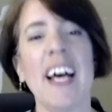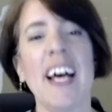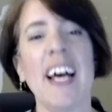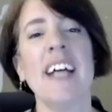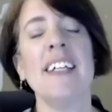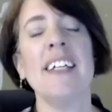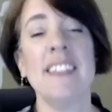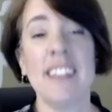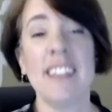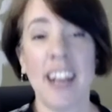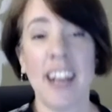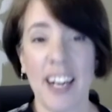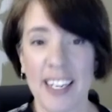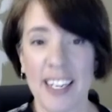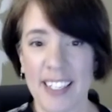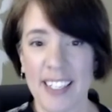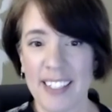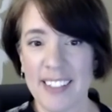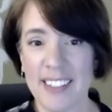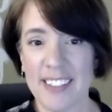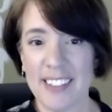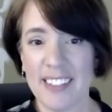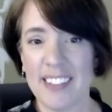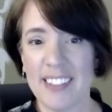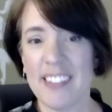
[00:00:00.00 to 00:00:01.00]

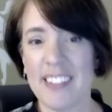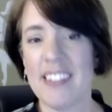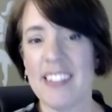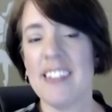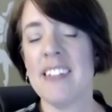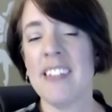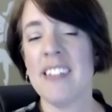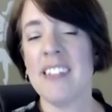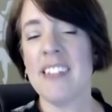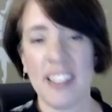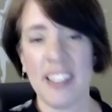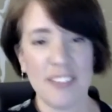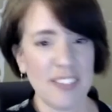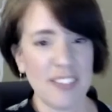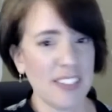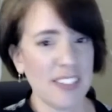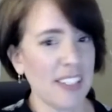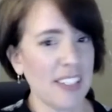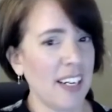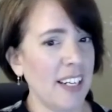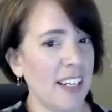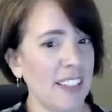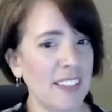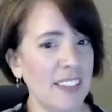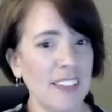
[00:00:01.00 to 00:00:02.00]
diet,
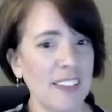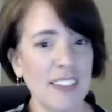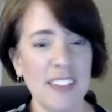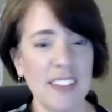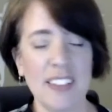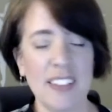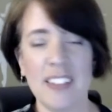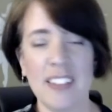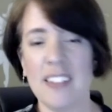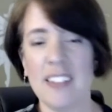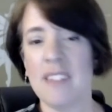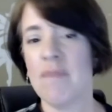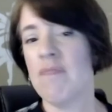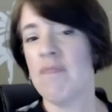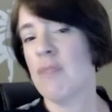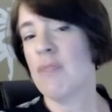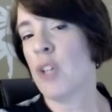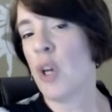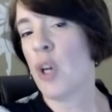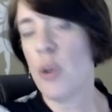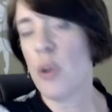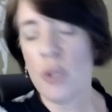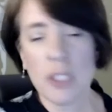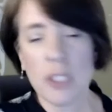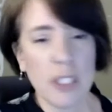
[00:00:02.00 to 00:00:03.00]
lifestyle,
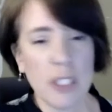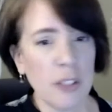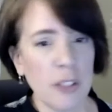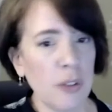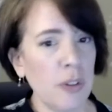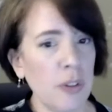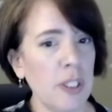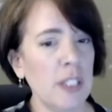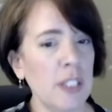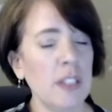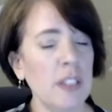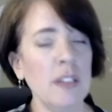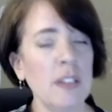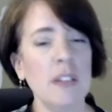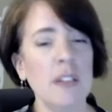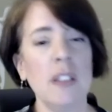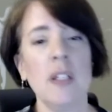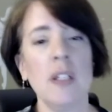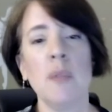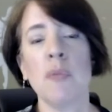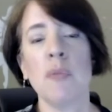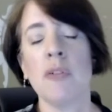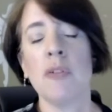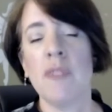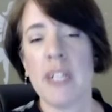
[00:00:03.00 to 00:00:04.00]
coconut oil,
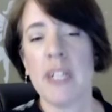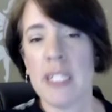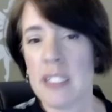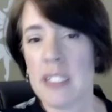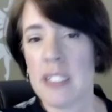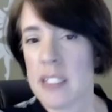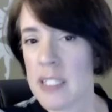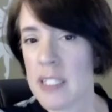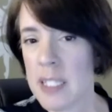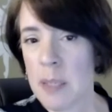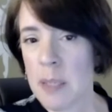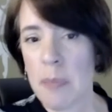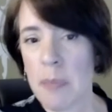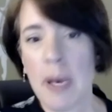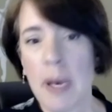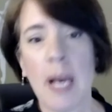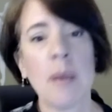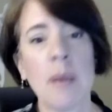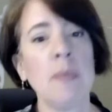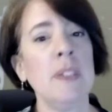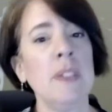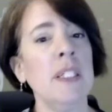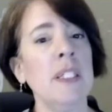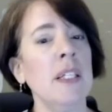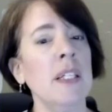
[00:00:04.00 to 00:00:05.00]
preventing sleep
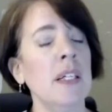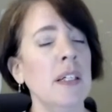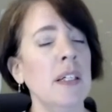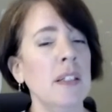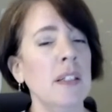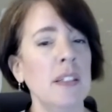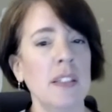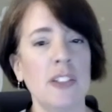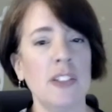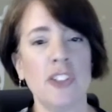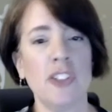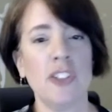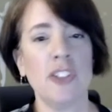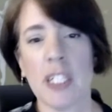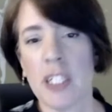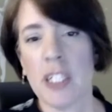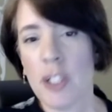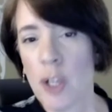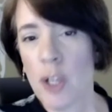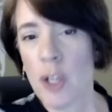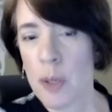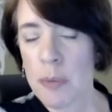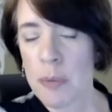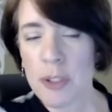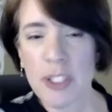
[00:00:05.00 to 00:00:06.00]
apnea, checking
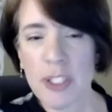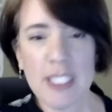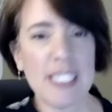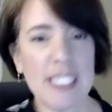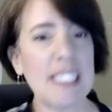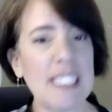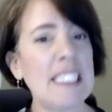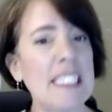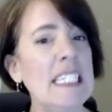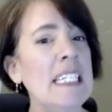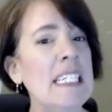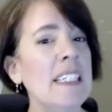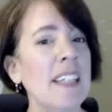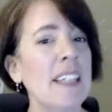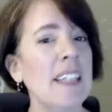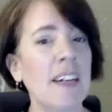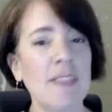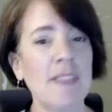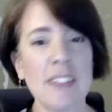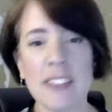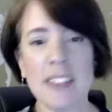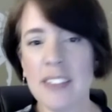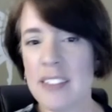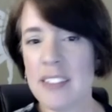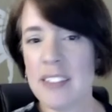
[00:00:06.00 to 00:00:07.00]
homocysteine
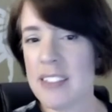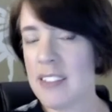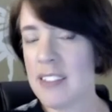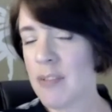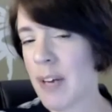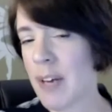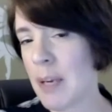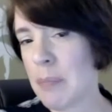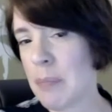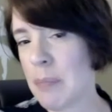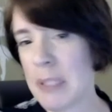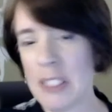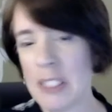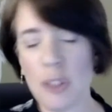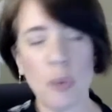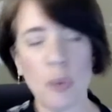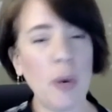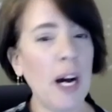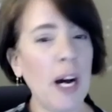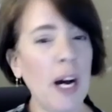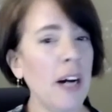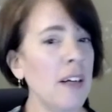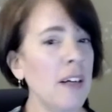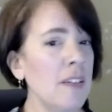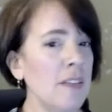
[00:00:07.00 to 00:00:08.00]
levels, right,
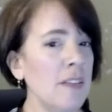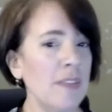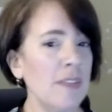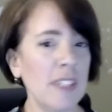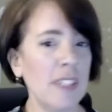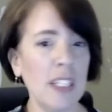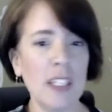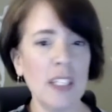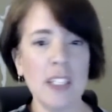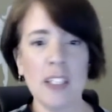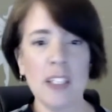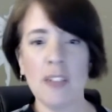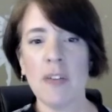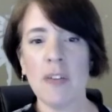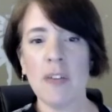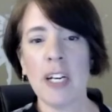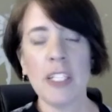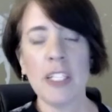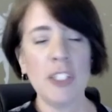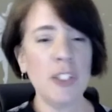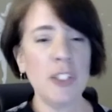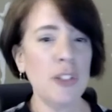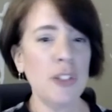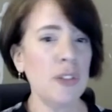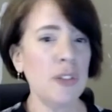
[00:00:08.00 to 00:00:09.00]
B12, right,
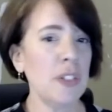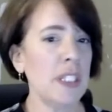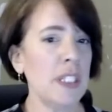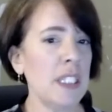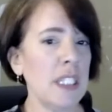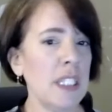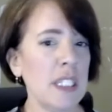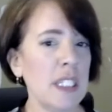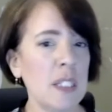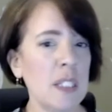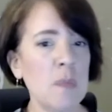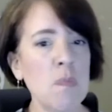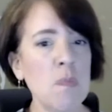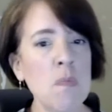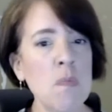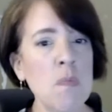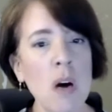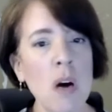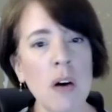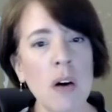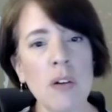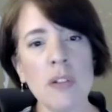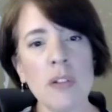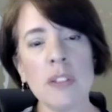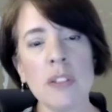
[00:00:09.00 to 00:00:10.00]
using this
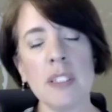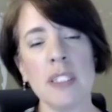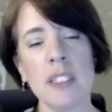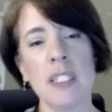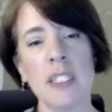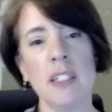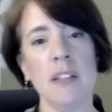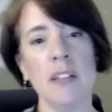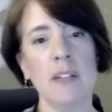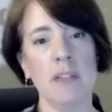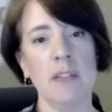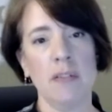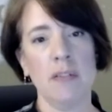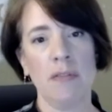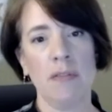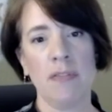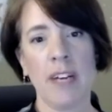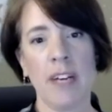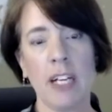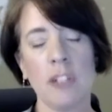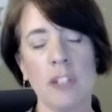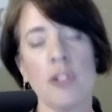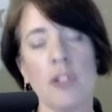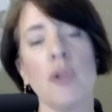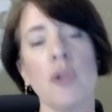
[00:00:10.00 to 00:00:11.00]

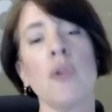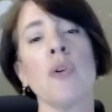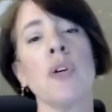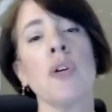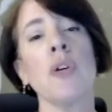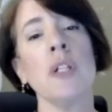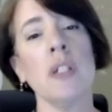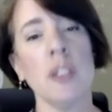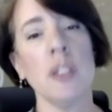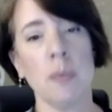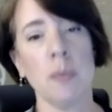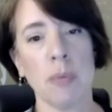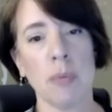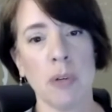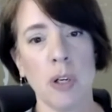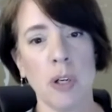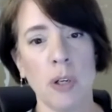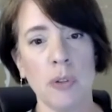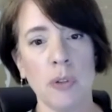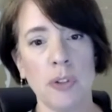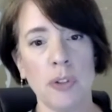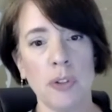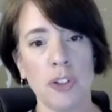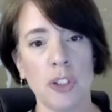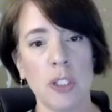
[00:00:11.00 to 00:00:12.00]
multifactorial
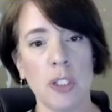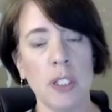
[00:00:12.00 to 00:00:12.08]
approach,